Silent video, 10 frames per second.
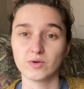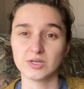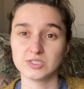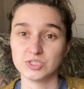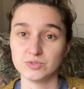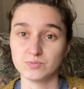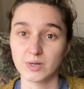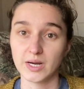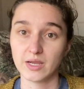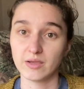because you
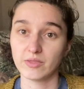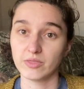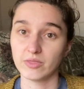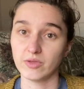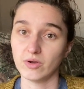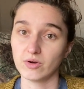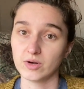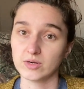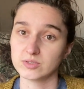break the yarn.